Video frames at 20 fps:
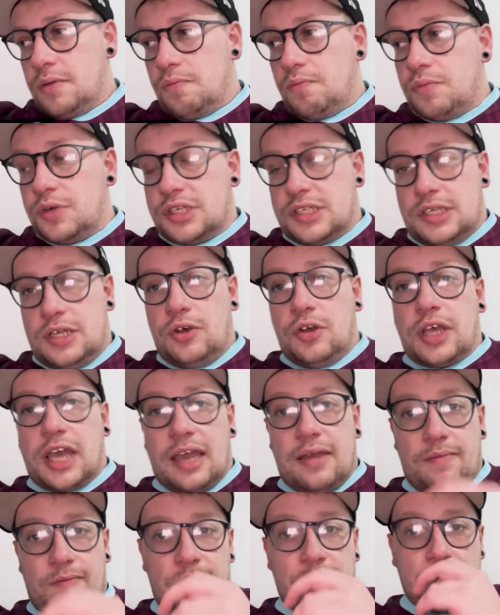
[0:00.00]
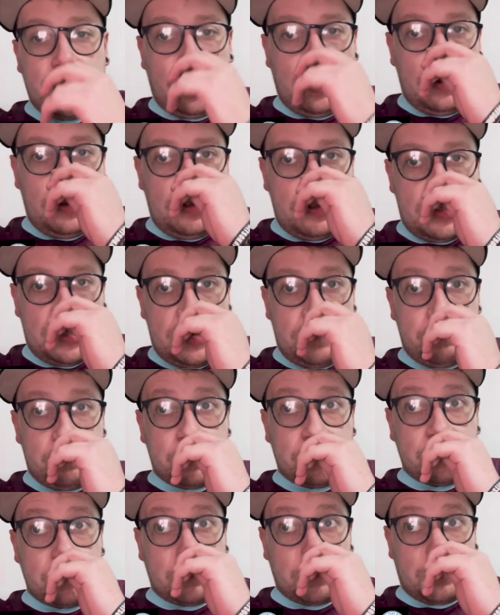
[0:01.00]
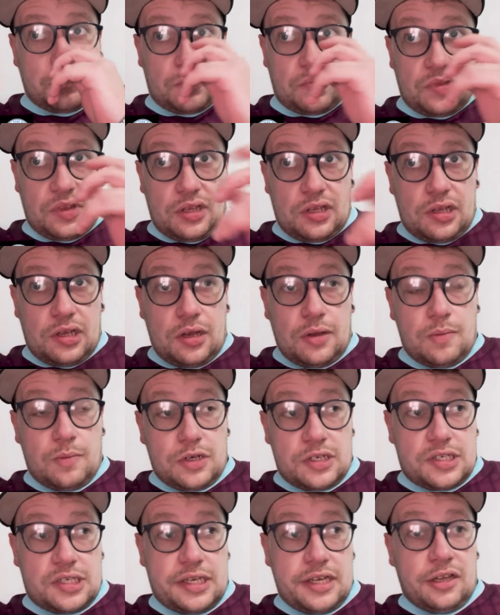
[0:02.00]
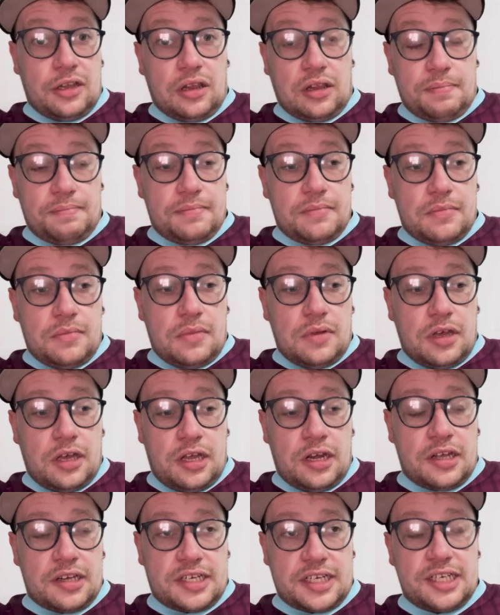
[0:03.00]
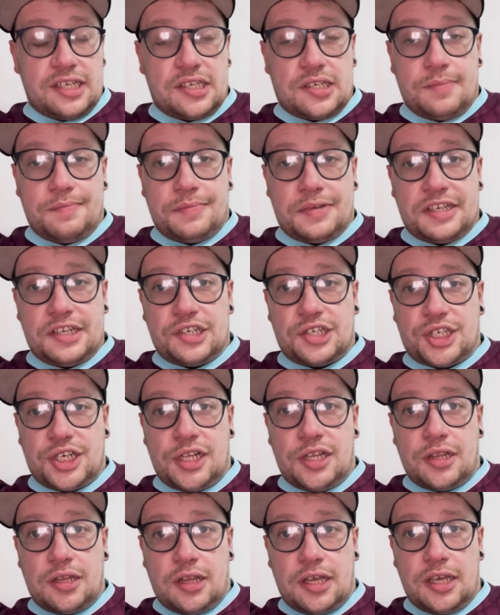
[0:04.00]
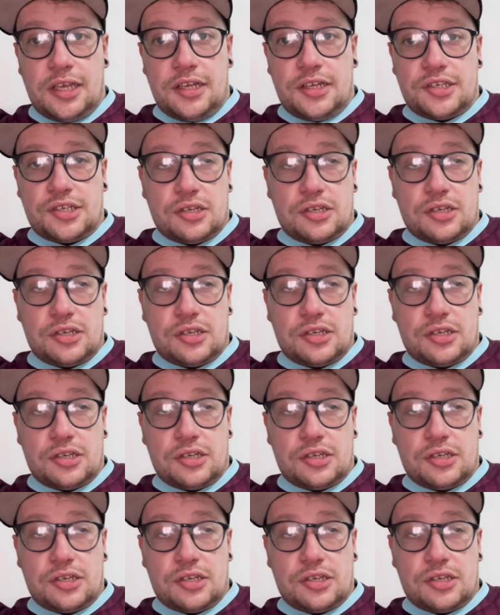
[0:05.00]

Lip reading: And we're still getting results, and we're still in a decent position in the league.